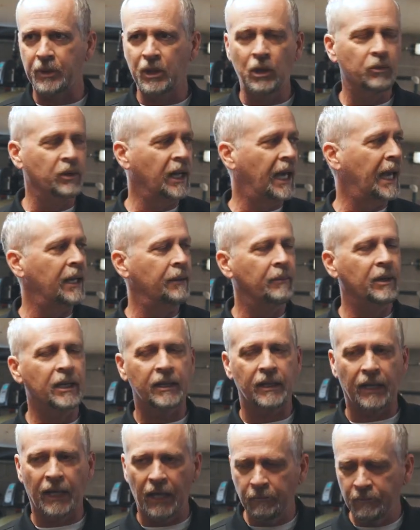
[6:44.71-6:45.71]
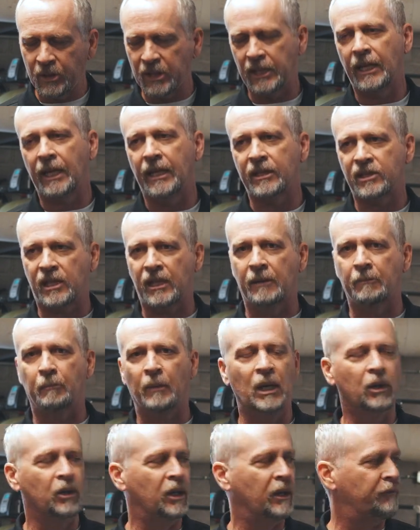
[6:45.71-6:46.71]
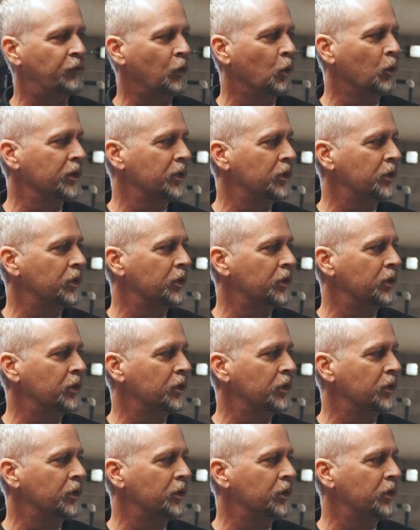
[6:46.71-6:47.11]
you name it, MCS can build it for